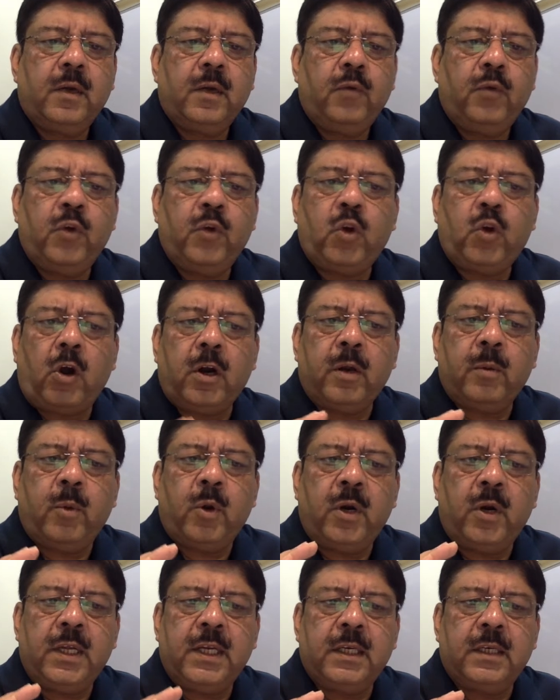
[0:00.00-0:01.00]
We talked
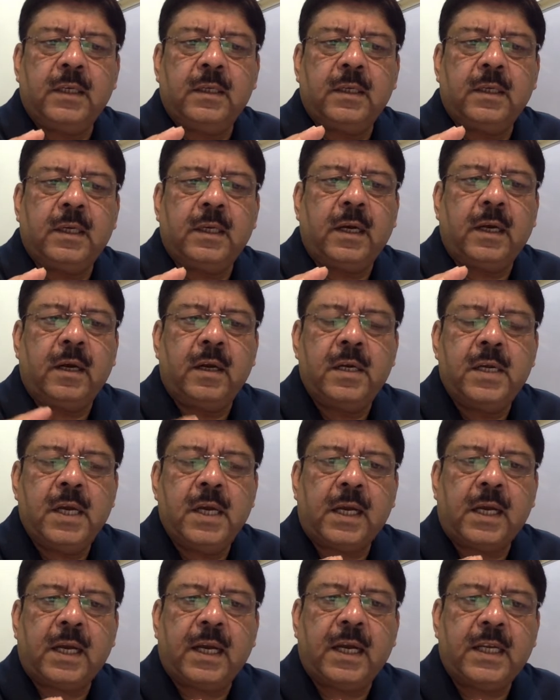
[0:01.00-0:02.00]
about in earlier
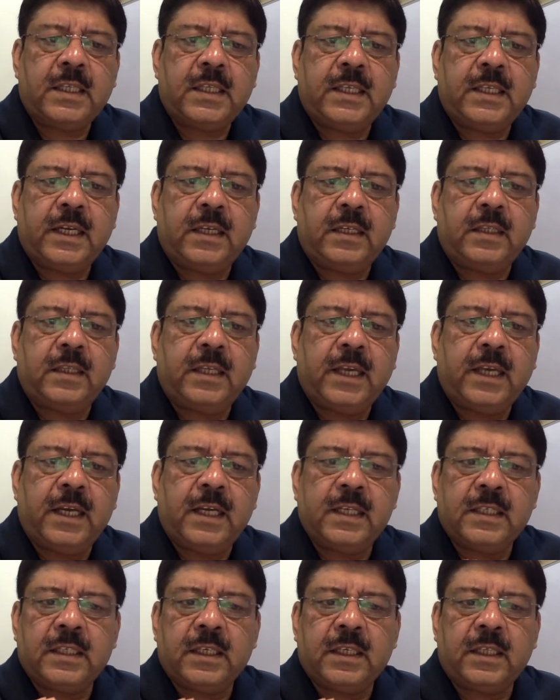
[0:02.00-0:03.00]
class that there
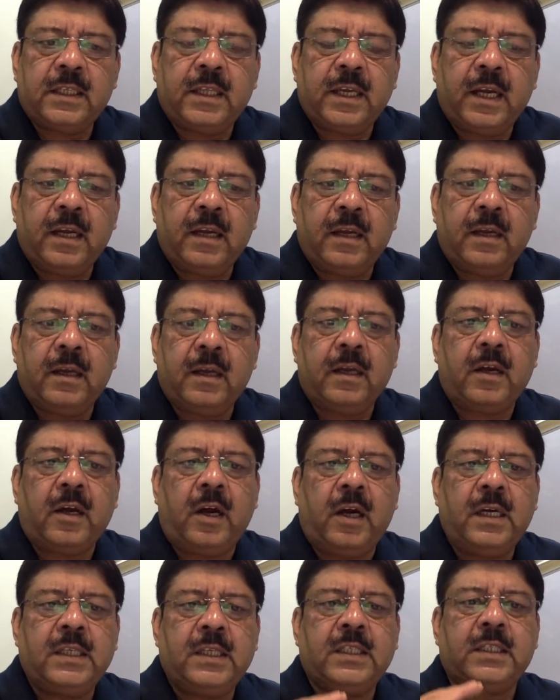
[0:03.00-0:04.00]
is a thing
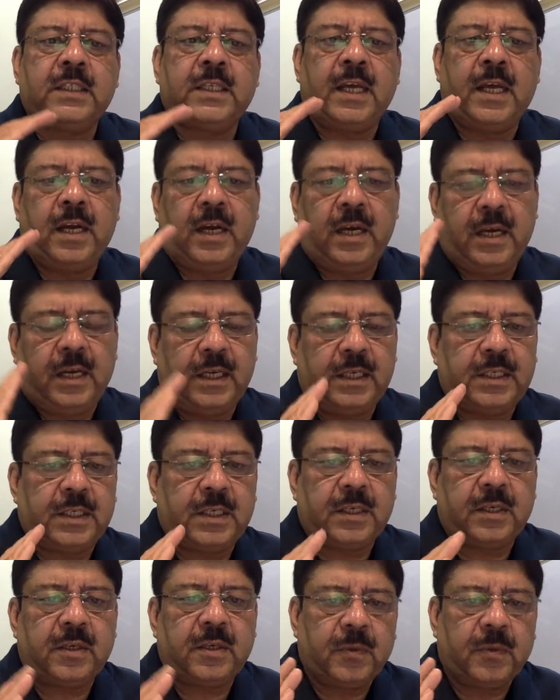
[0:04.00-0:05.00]
called sunlust.
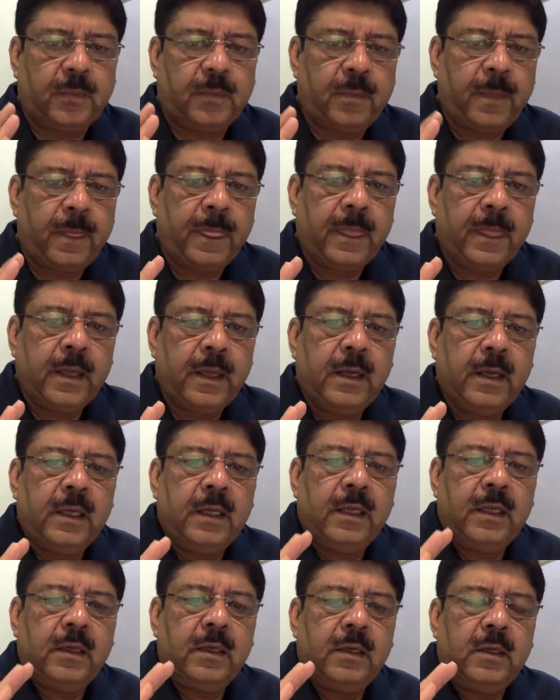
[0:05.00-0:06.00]

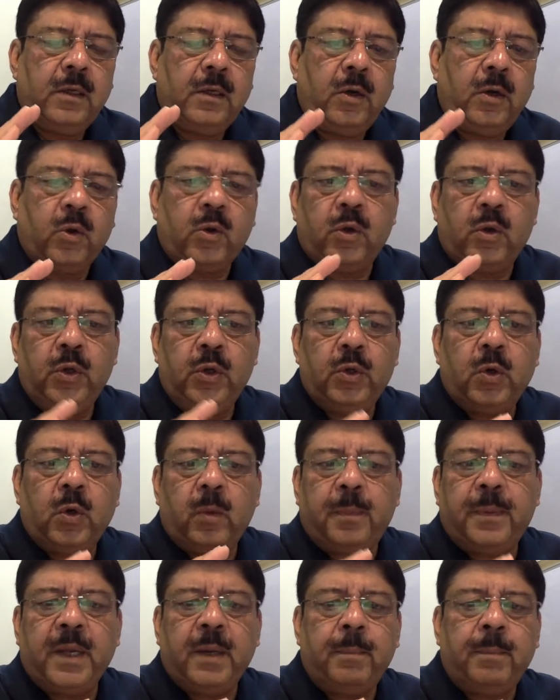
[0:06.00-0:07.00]
Look,
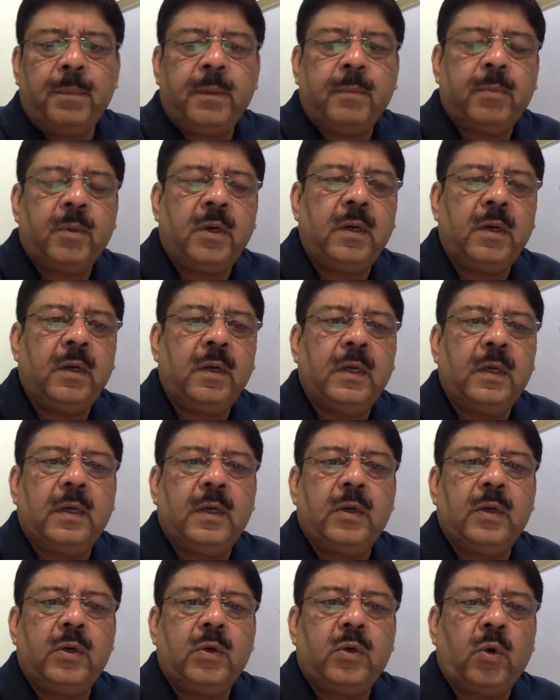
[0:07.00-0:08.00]
European people
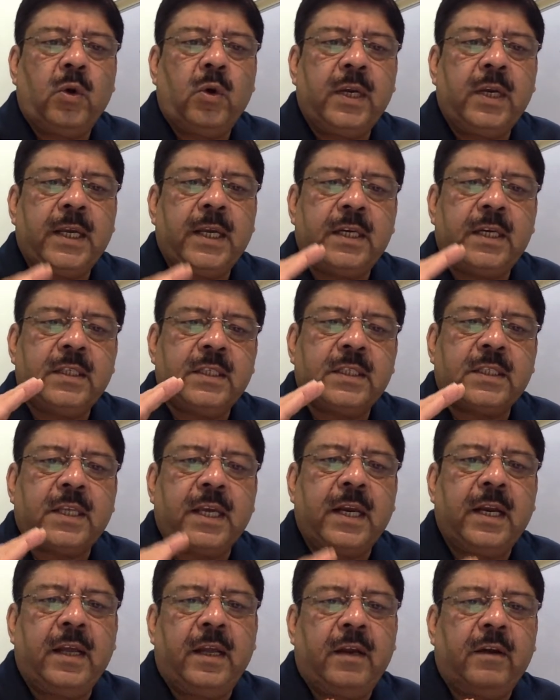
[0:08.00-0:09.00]
don't get the
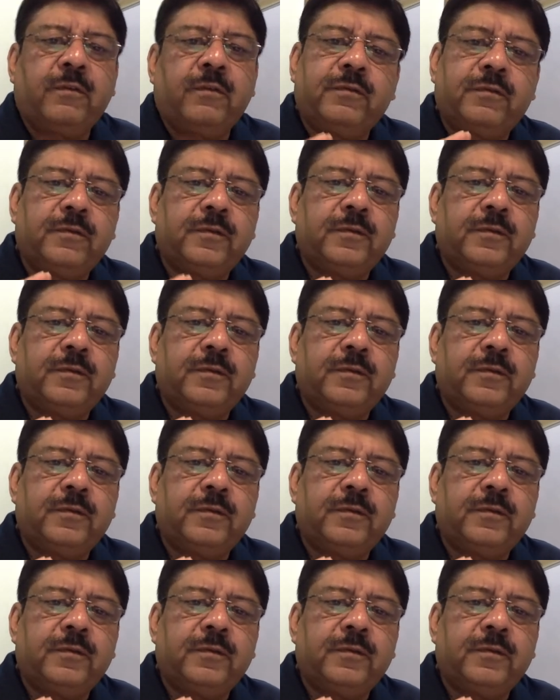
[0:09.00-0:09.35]
sun enough,